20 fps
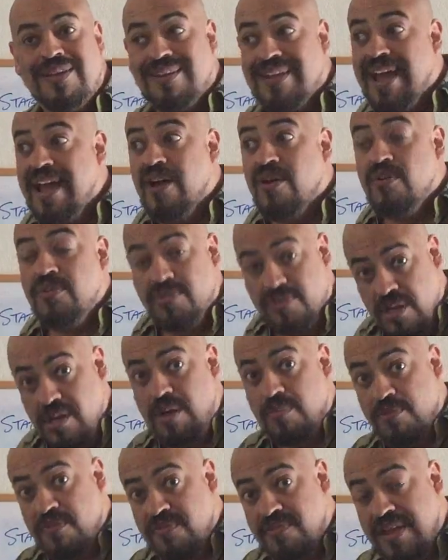Now, the
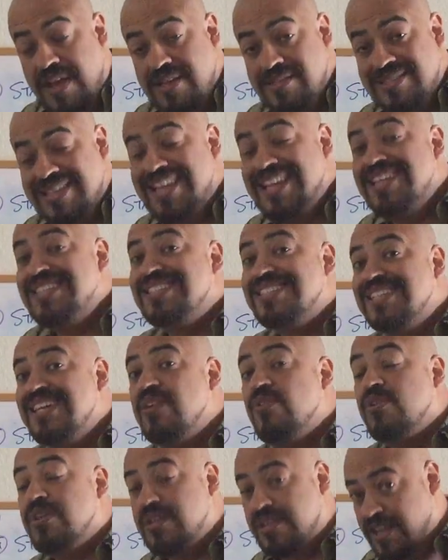number of tests is
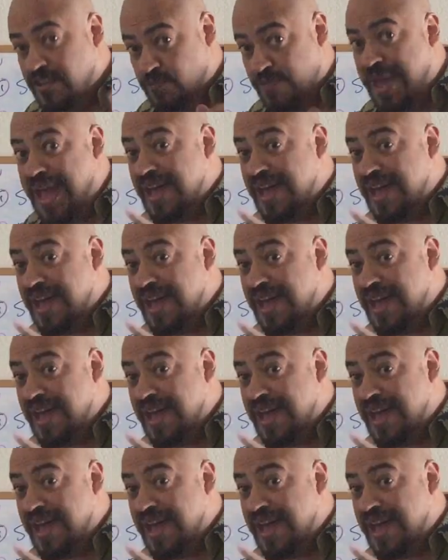literally, test